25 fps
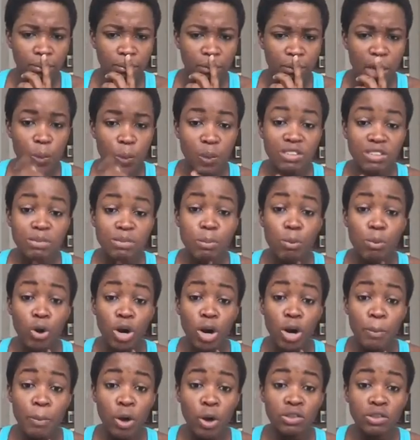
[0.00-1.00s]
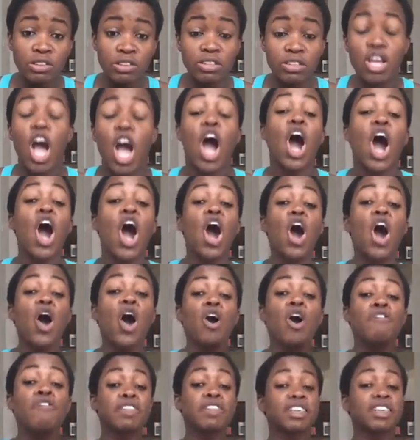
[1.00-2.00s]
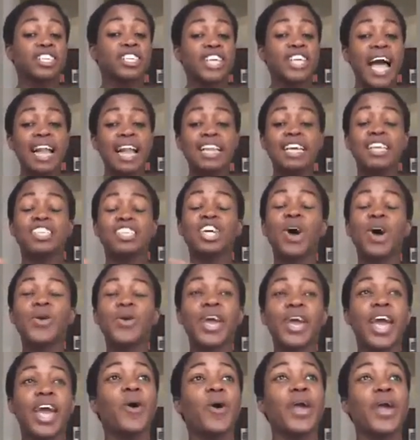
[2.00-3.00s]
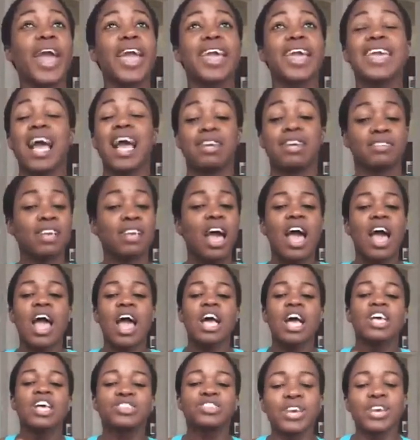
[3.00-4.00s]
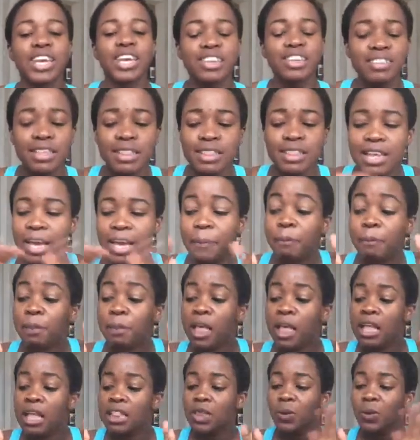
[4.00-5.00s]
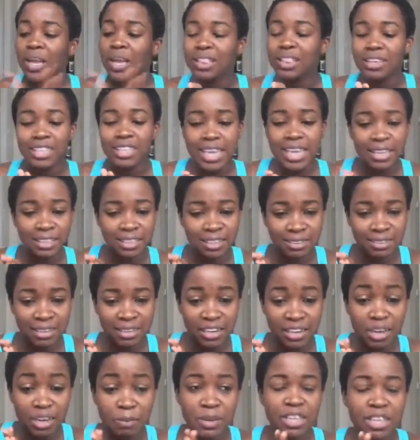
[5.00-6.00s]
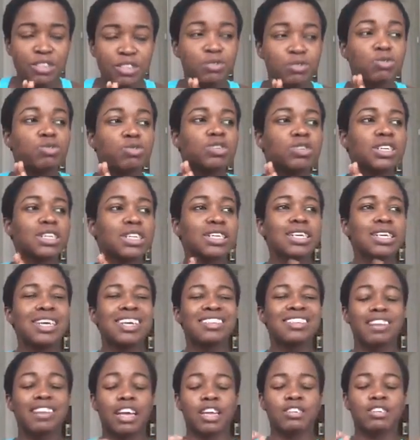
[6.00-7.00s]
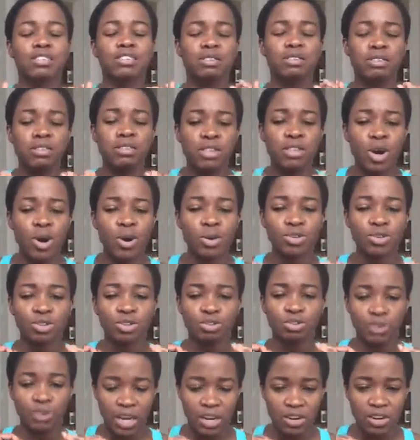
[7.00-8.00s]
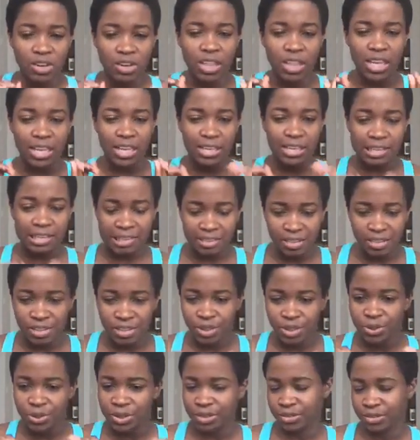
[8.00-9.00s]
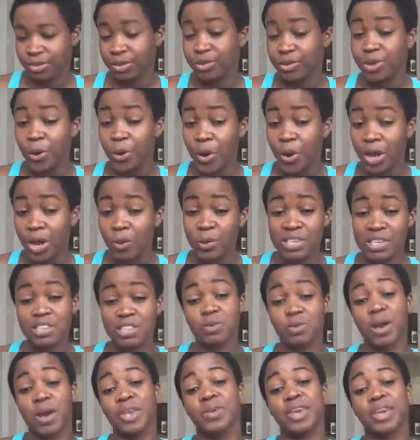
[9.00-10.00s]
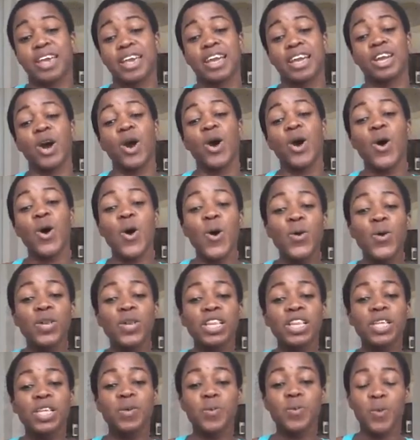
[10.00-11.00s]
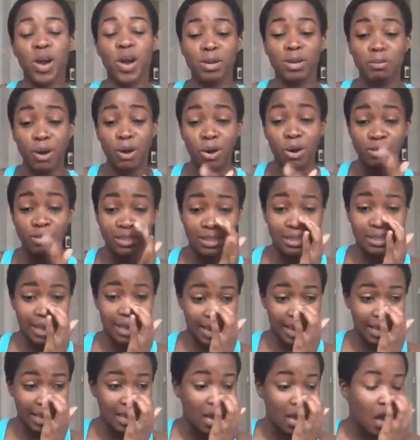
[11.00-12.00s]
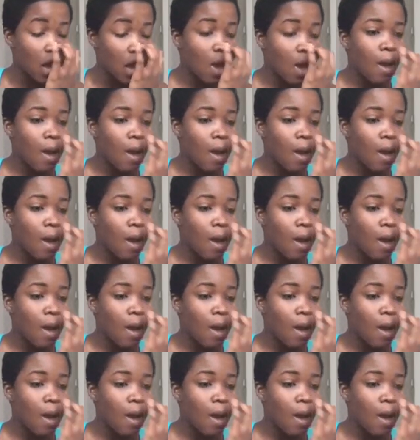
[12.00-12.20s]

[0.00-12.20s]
He wants more poses. Oh, for the challenge. Okay, yes. So here's the thing. The way the challenge is set up, it's like a slow trickle easing you into yoga, which is why you get only one pose a day.